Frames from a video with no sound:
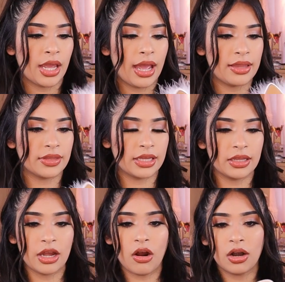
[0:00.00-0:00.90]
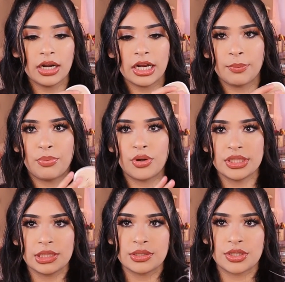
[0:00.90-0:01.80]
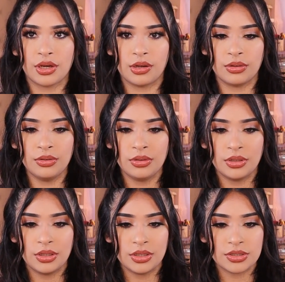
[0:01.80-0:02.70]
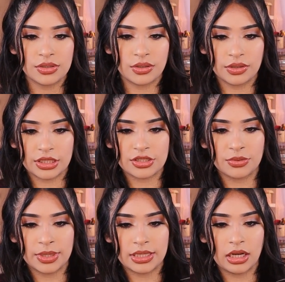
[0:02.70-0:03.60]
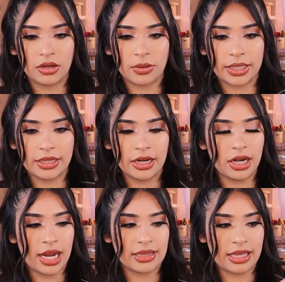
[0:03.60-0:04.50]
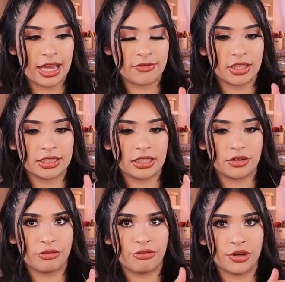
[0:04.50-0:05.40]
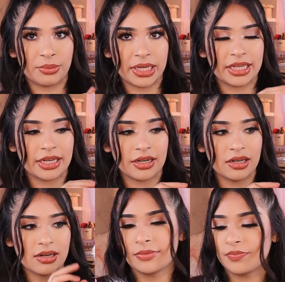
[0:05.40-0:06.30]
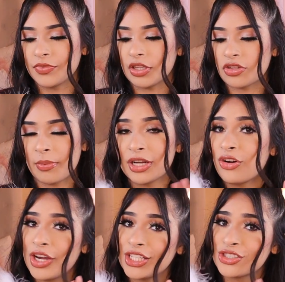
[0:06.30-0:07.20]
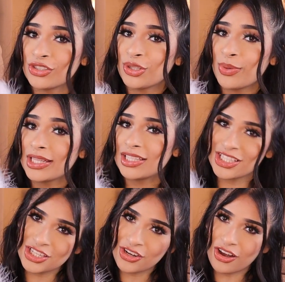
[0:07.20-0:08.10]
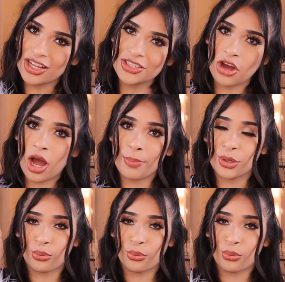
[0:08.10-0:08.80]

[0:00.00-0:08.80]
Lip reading: and then they are like a pointed toe. So that's the way they look right there, and they have like the little fur right here. So I'm gonna go ahead and show you the way these look on, so I'll be